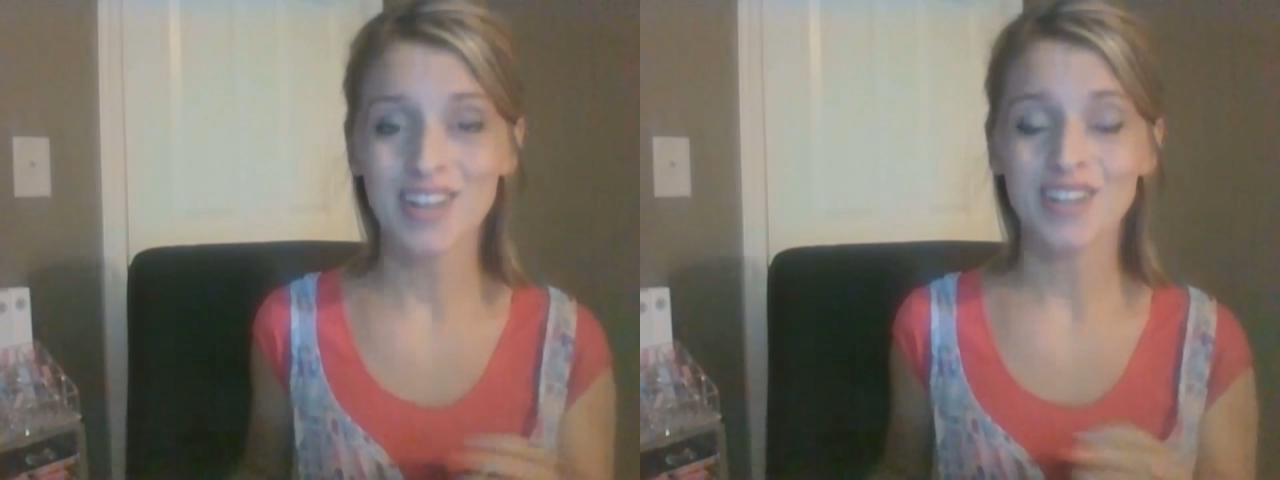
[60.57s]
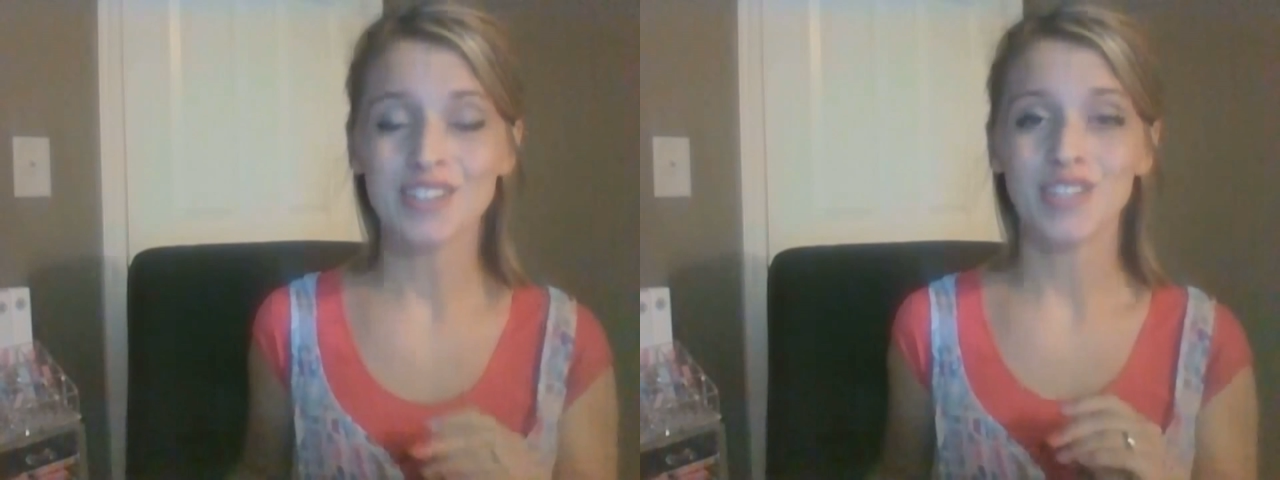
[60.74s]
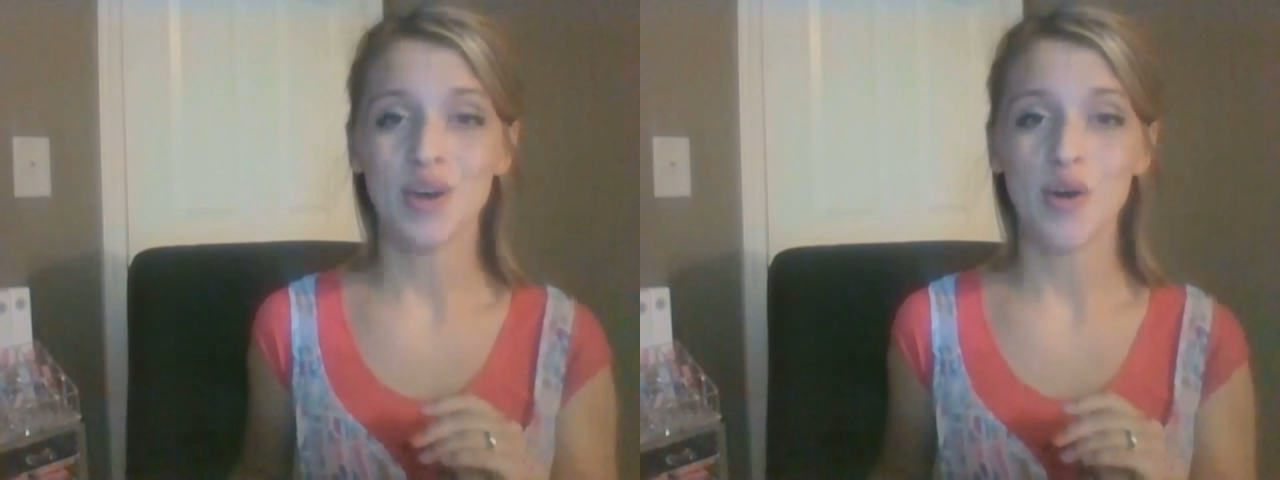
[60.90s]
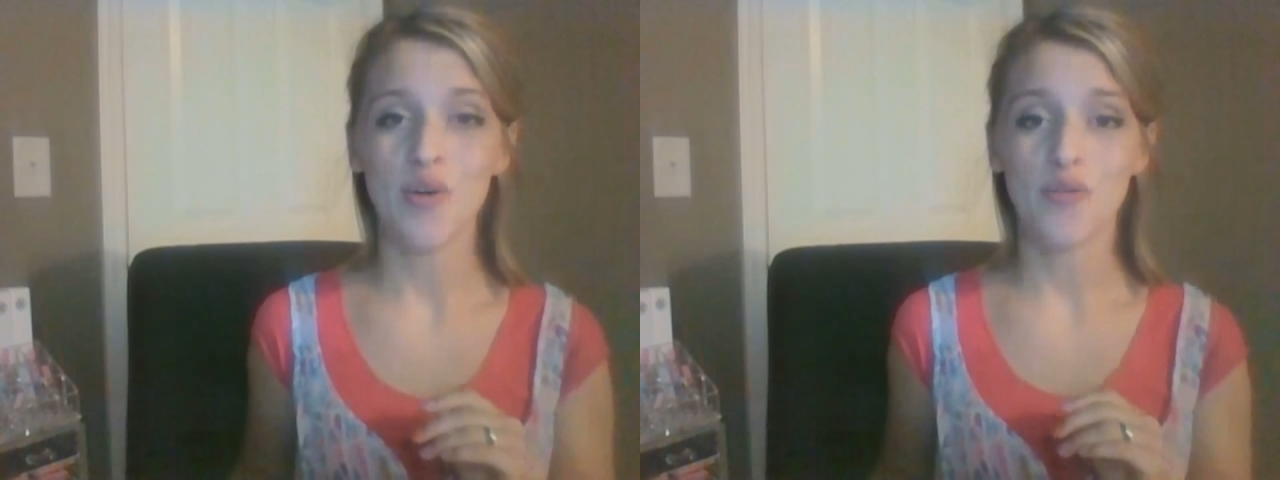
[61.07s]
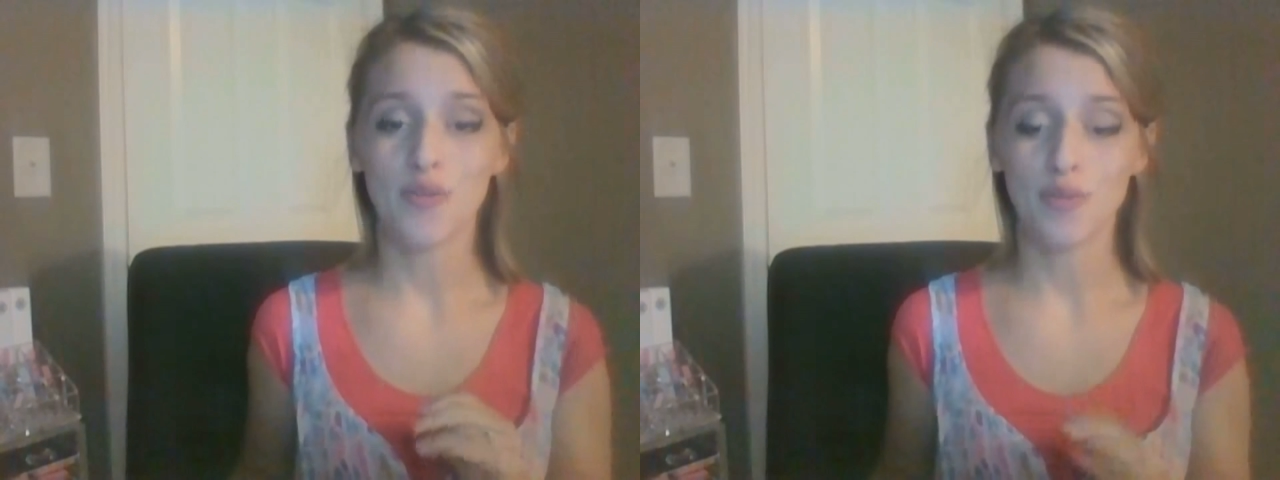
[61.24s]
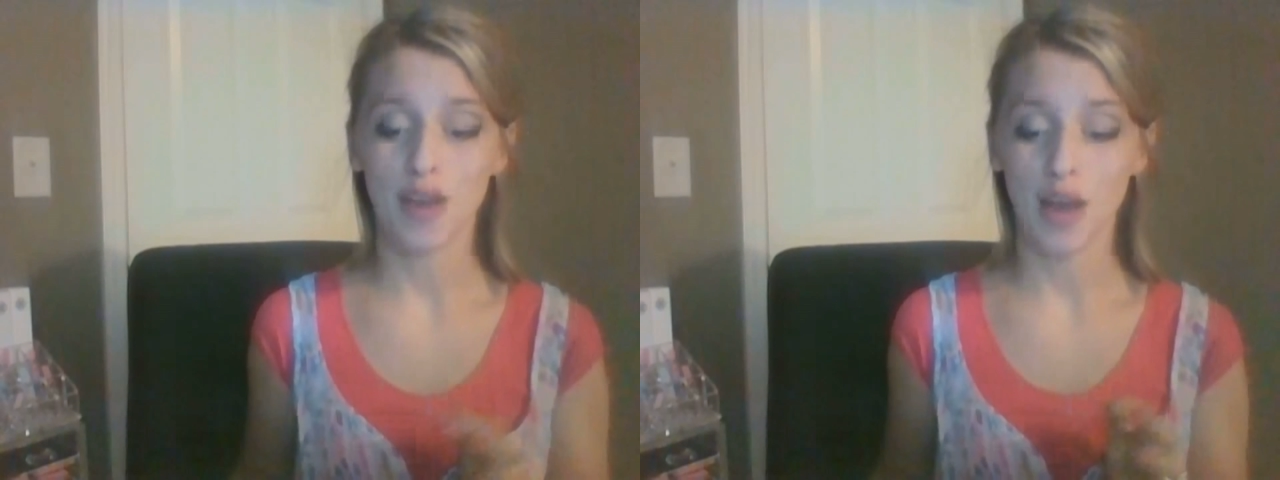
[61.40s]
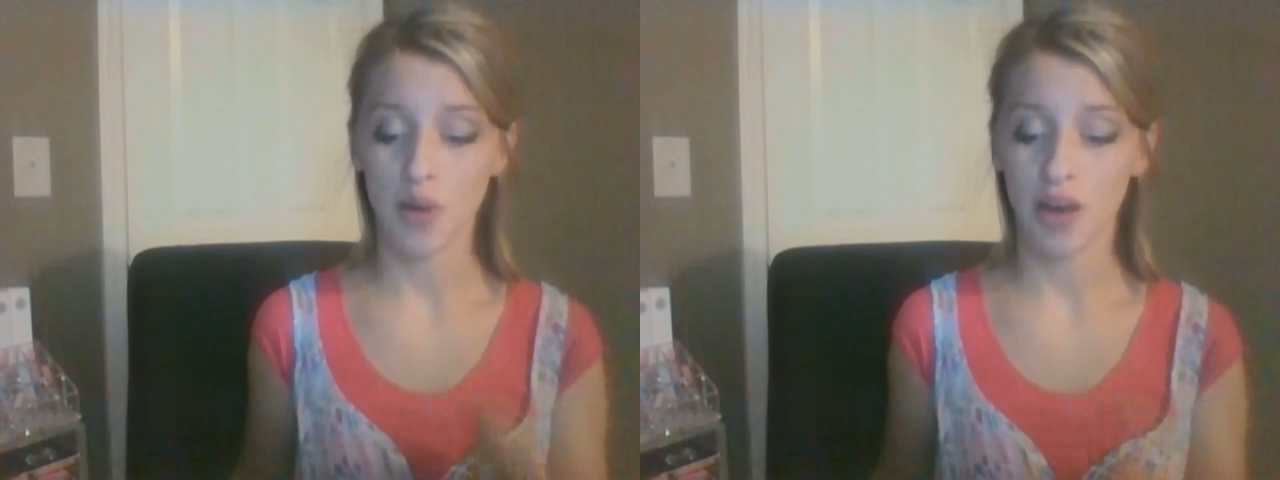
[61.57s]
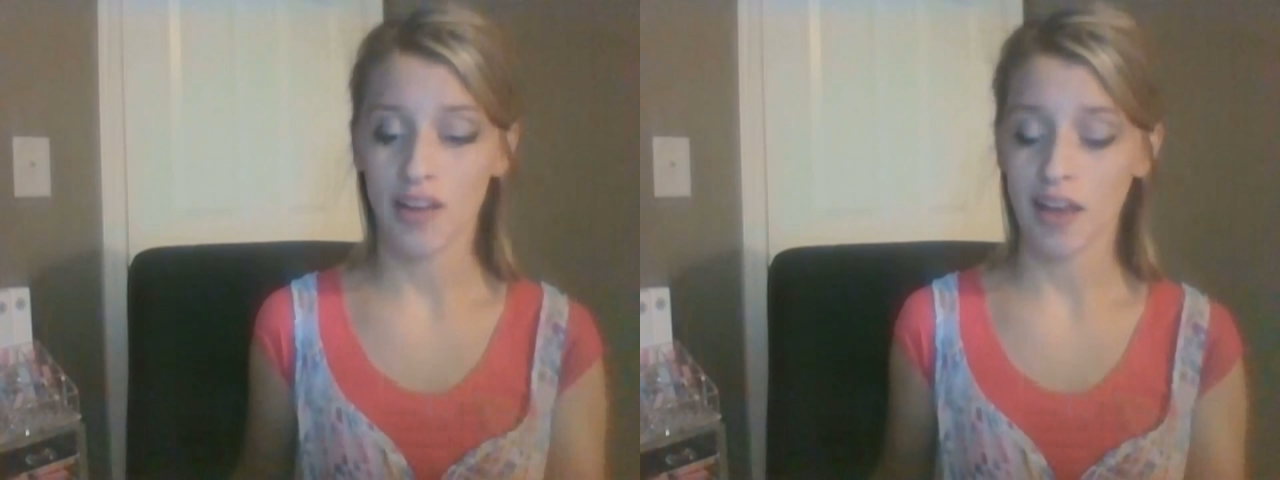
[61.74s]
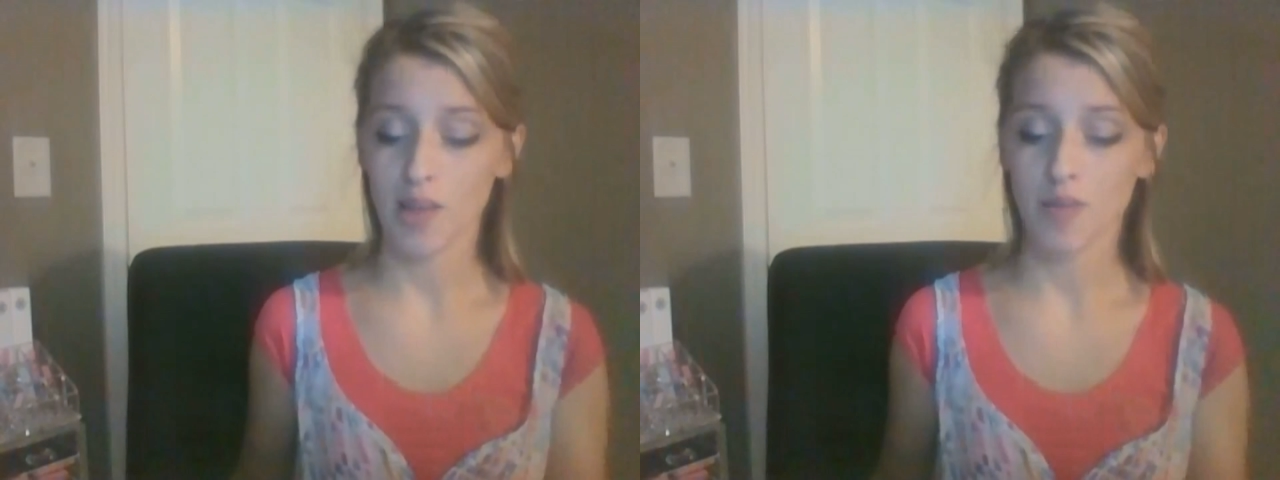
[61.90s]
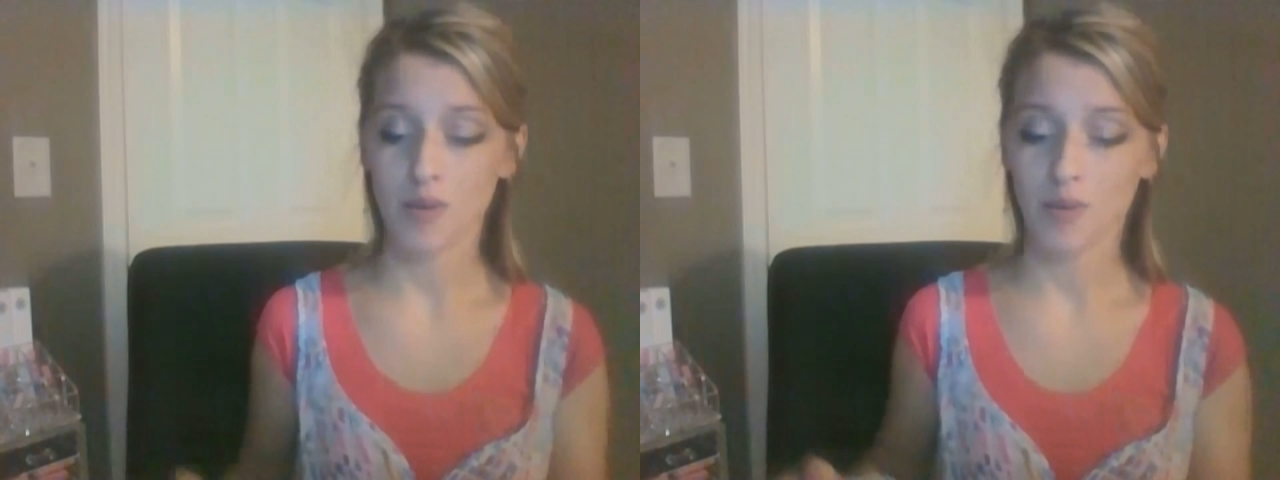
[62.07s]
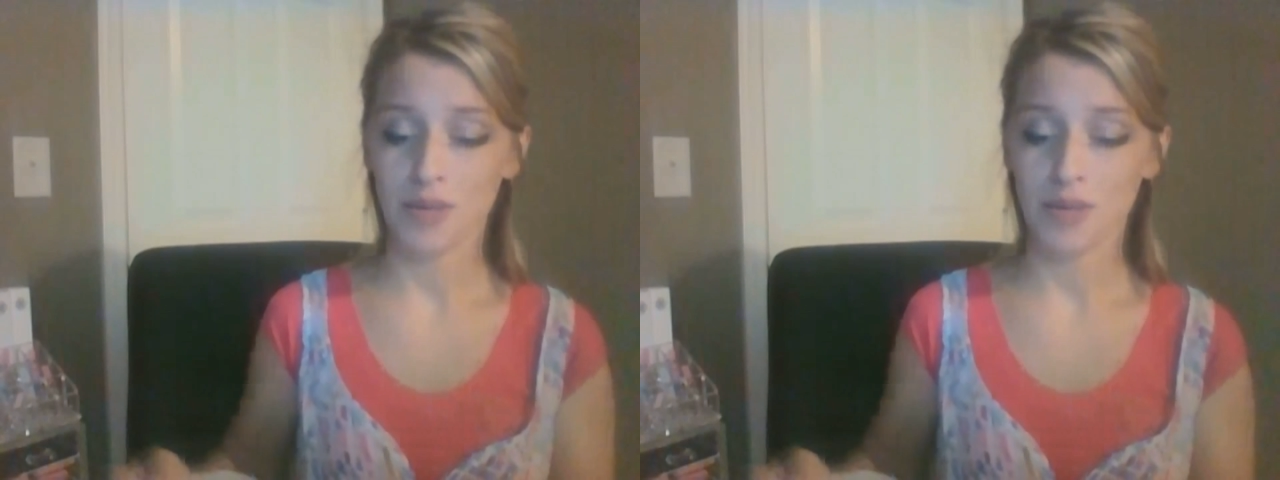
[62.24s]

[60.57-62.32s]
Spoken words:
So from now on, I'm going to be